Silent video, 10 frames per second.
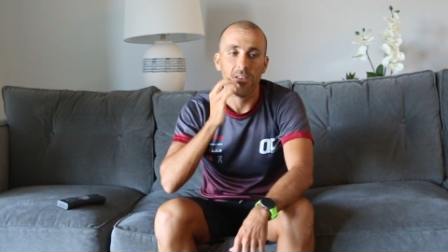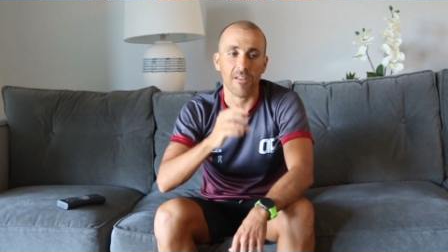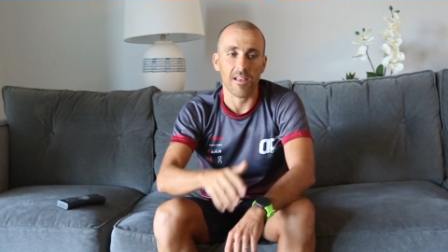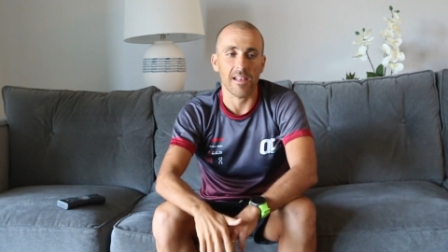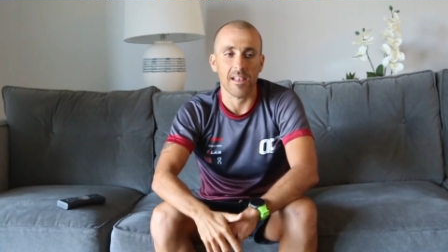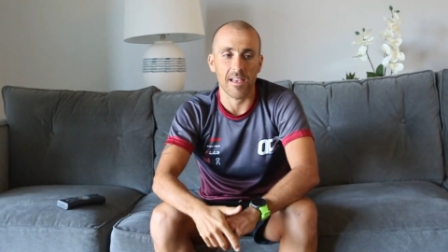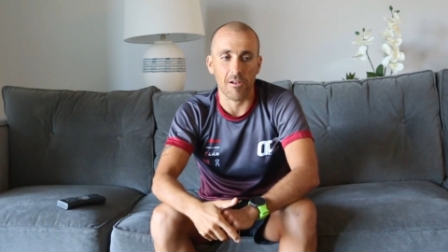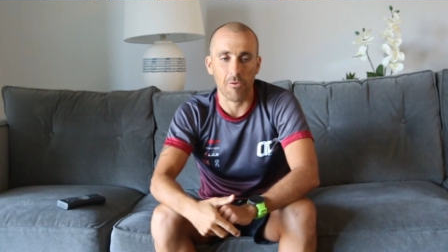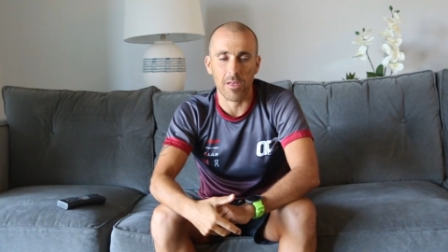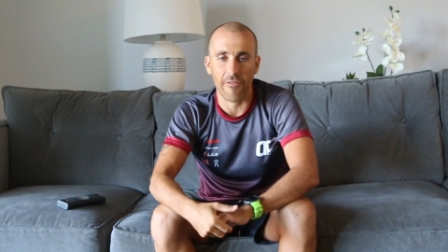
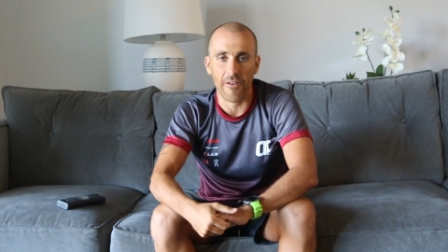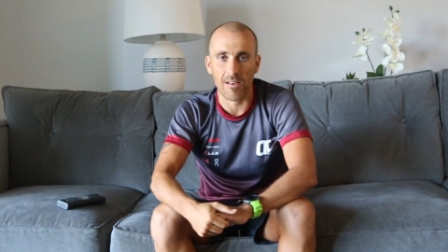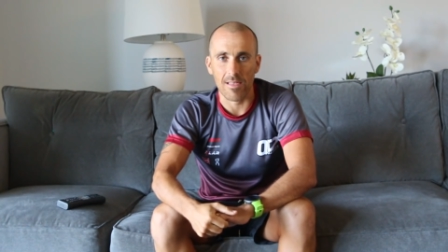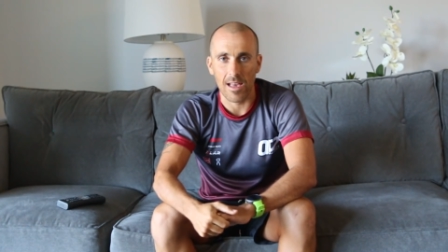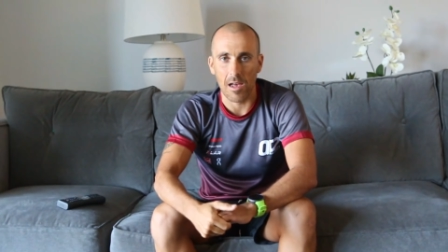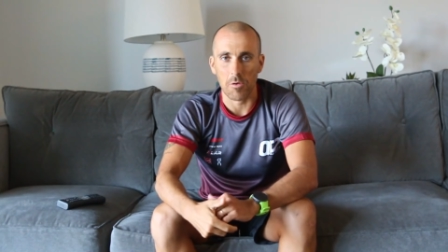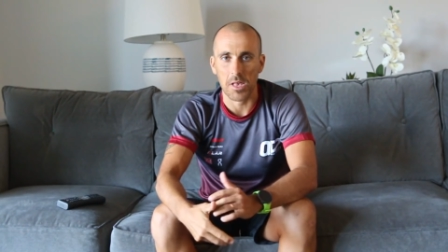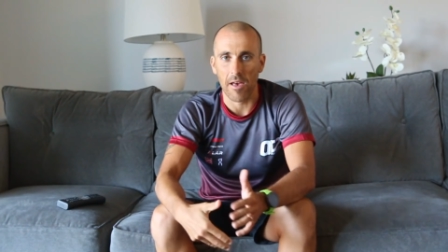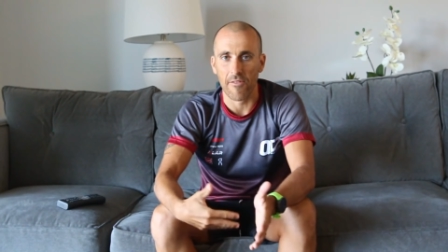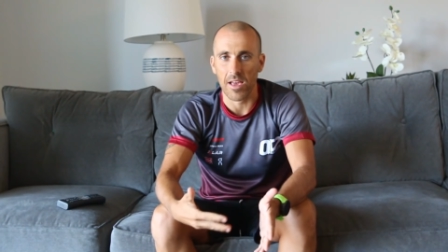it really felt like I
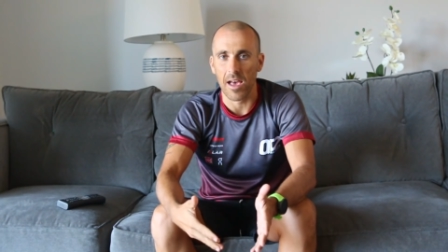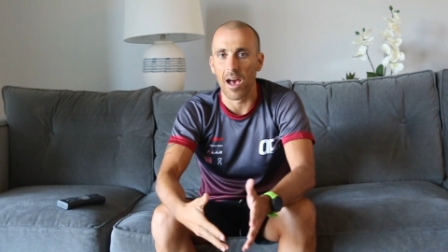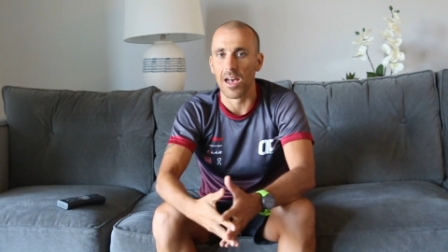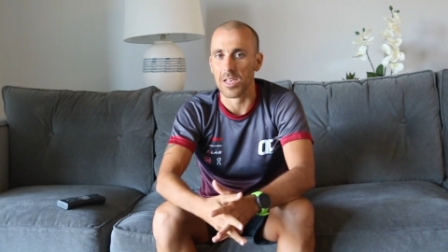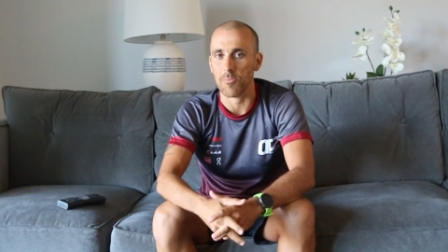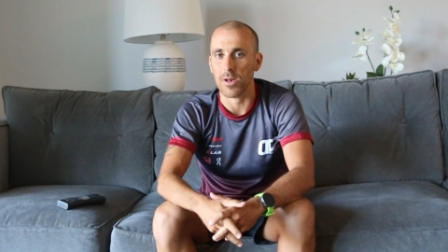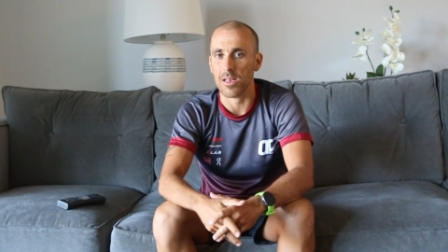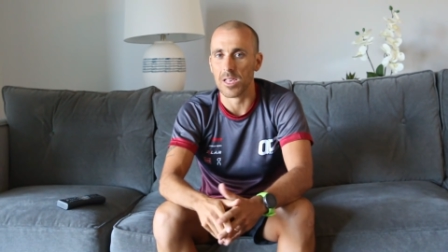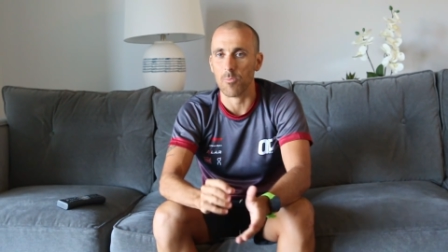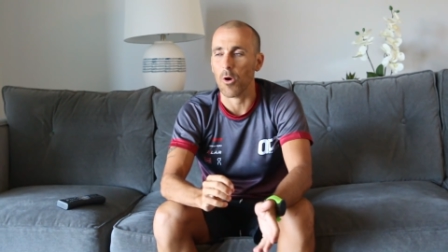was having
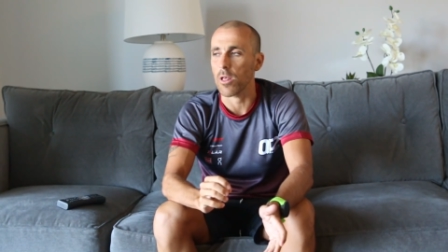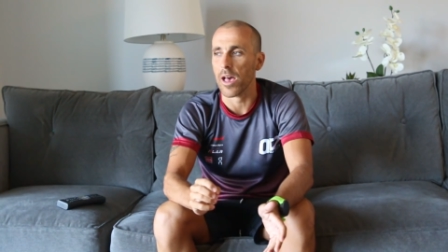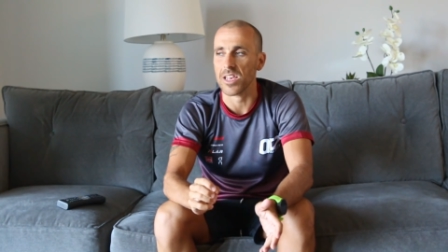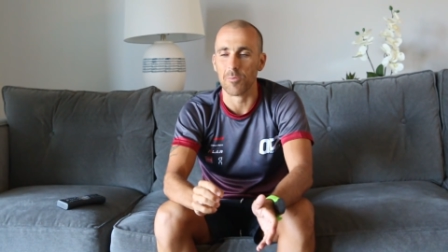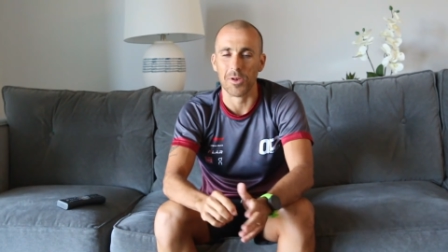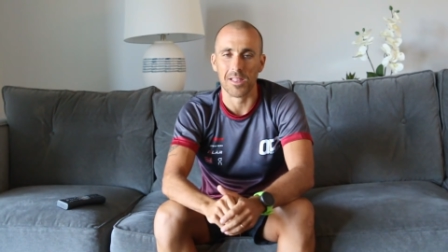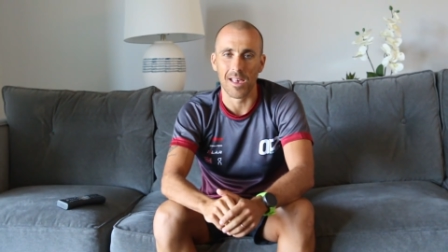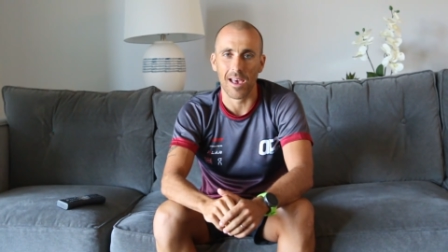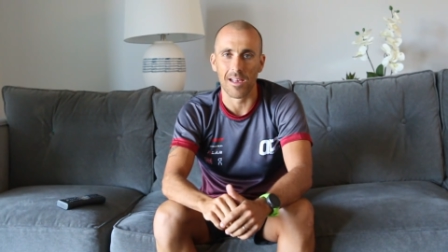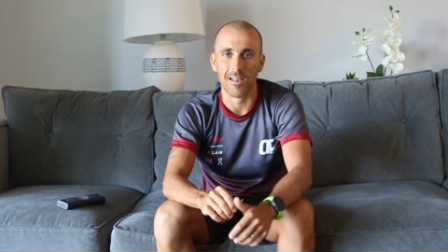a small asthma
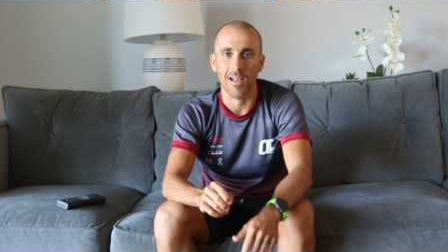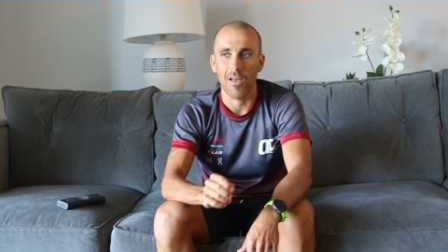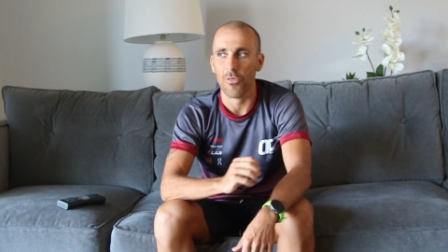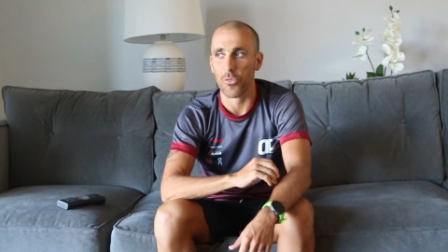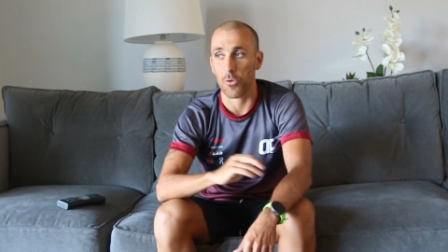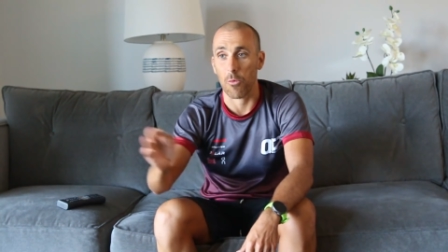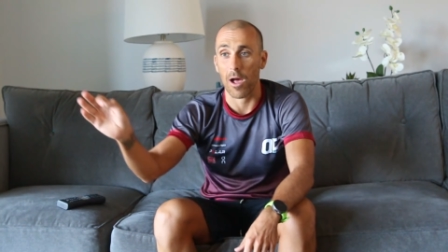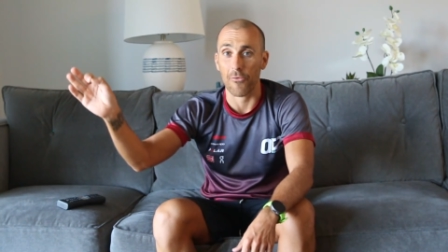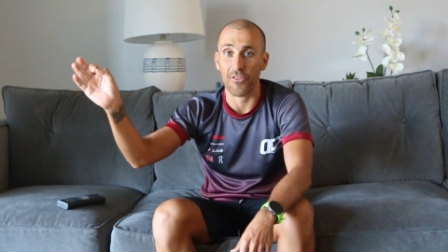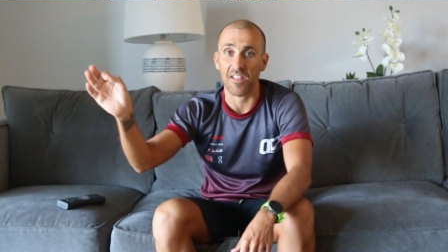attack
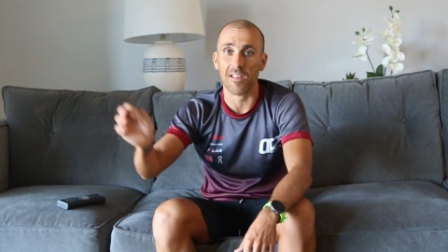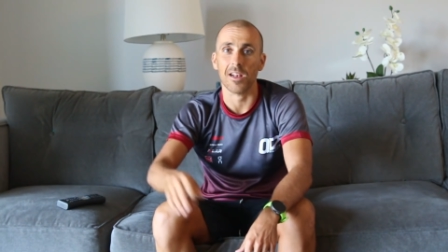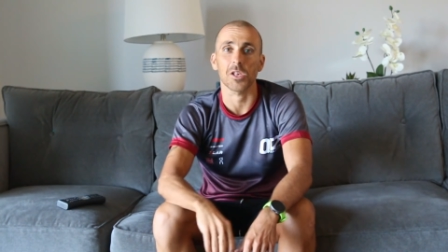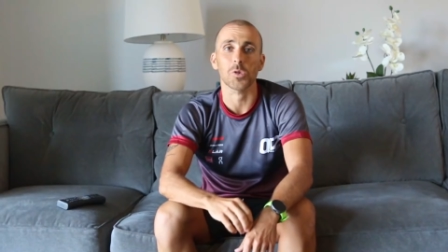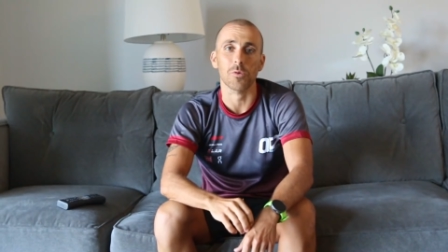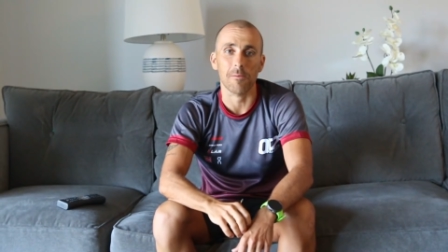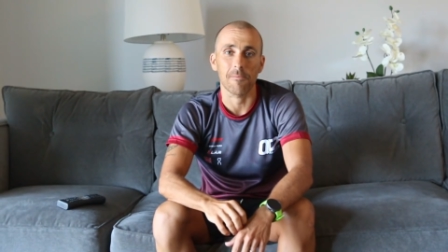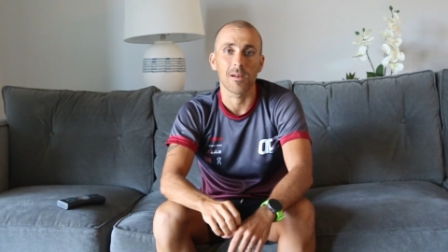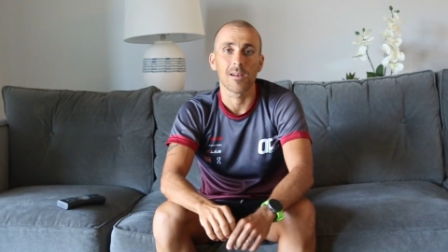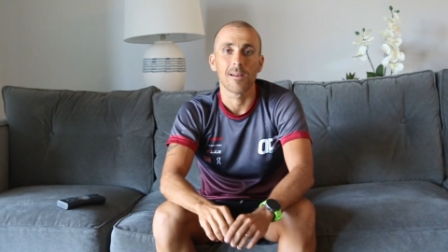throughout the entire
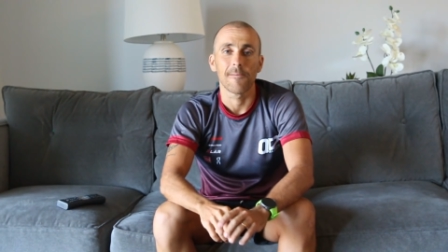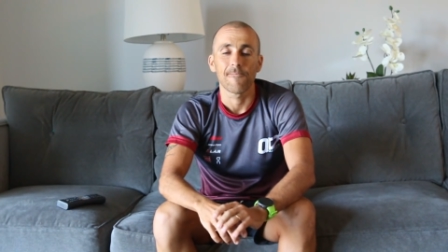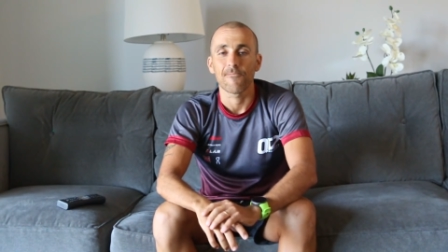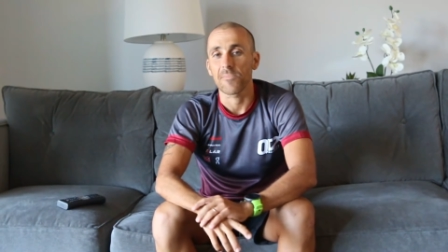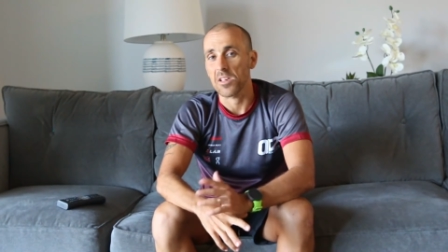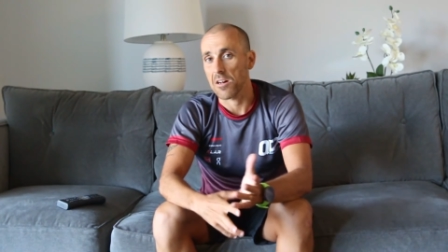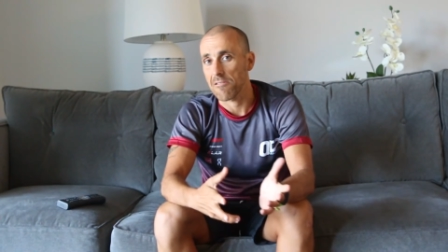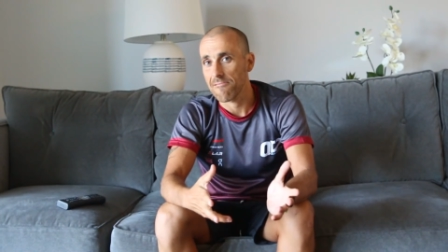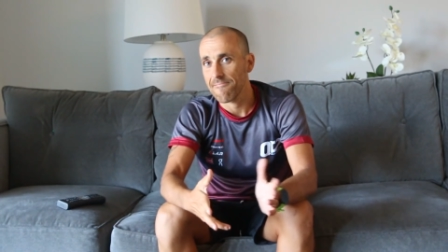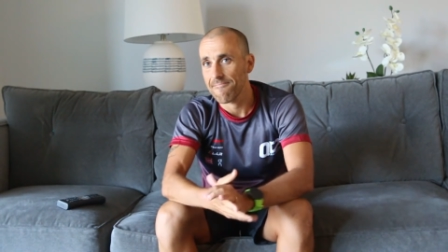swim.
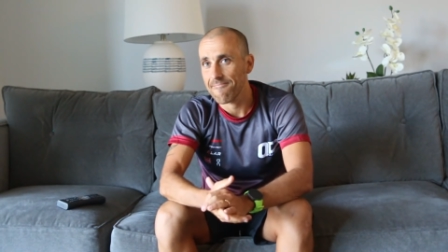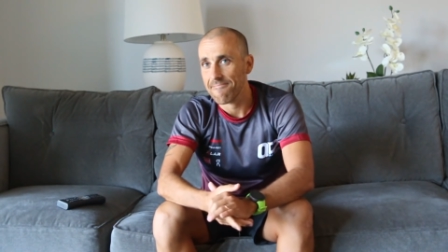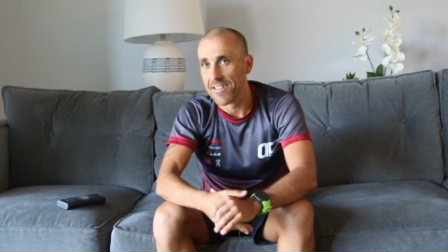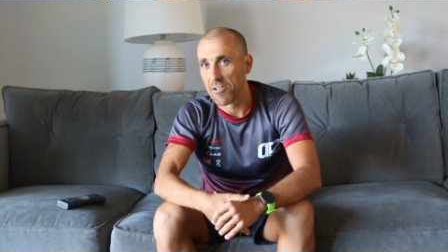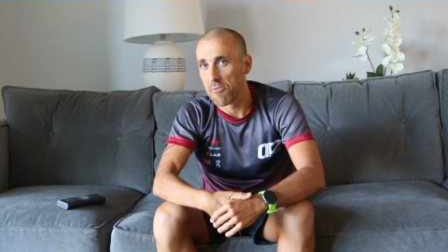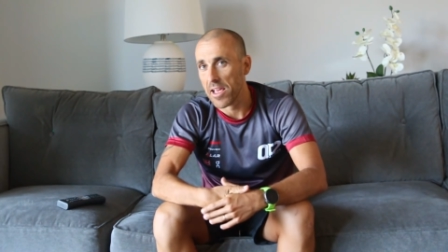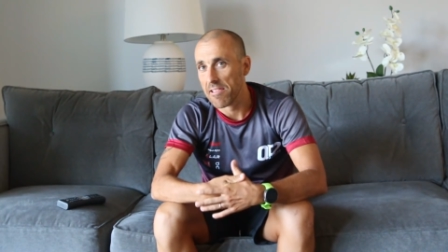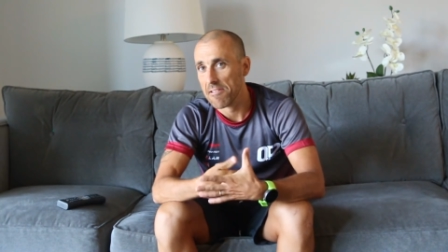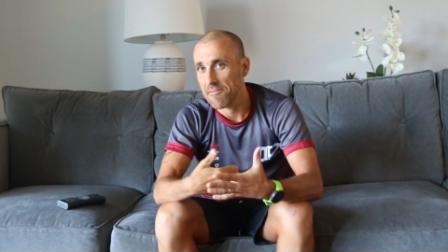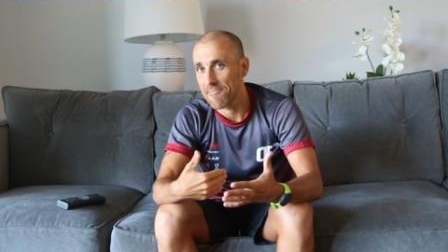So, not great.